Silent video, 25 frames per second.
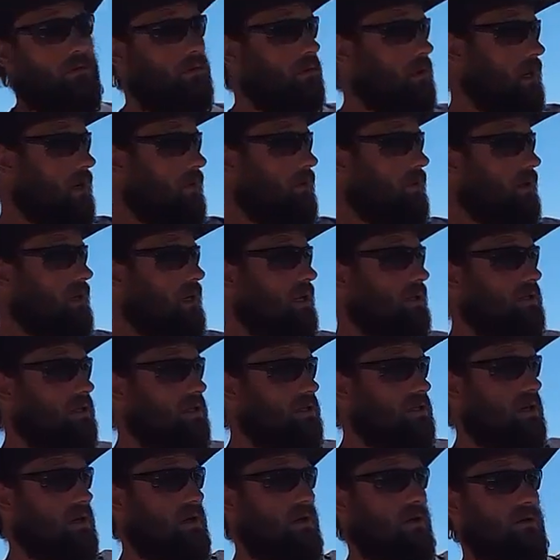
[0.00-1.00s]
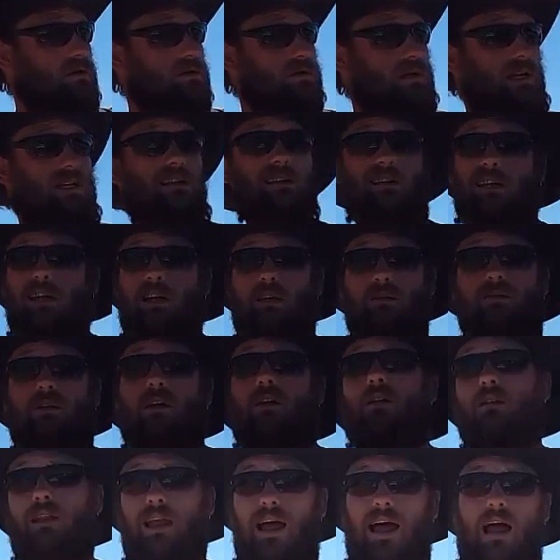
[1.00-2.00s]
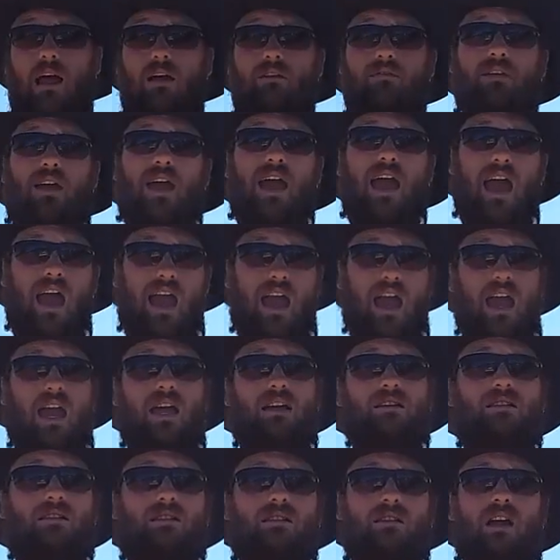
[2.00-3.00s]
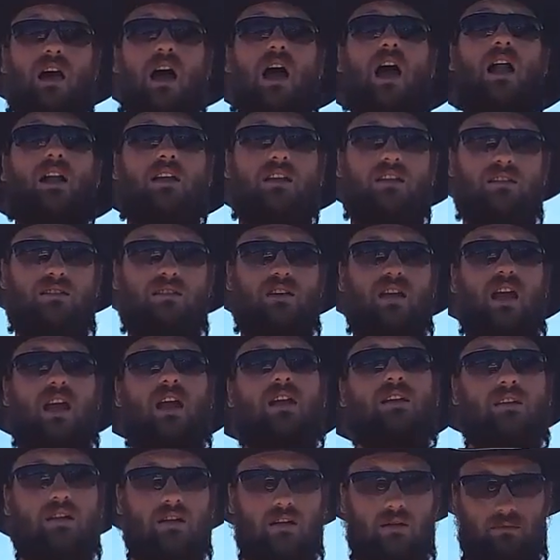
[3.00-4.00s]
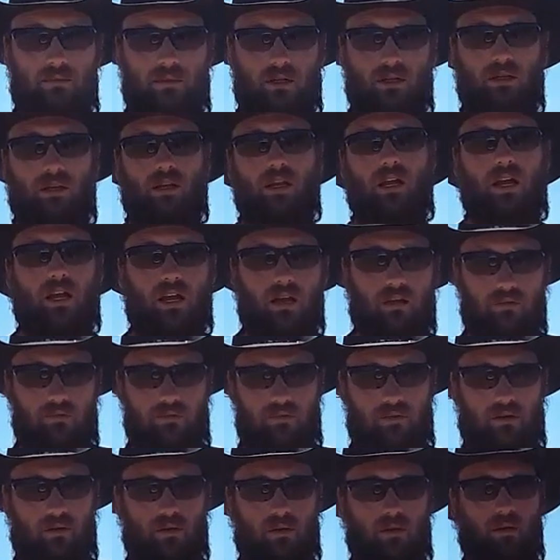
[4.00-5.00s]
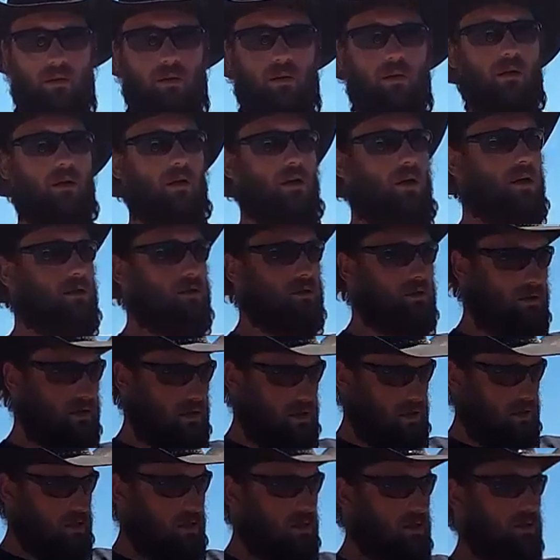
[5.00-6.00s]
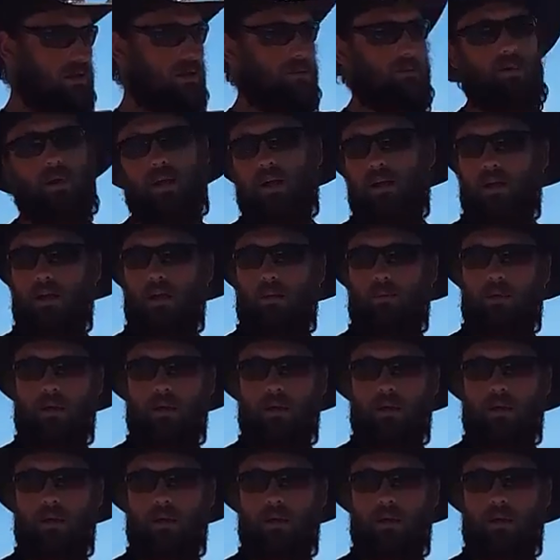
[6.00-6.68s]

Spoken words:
Okay? We let these hogs, they live their life as God intended them to live. Other than, they're penned up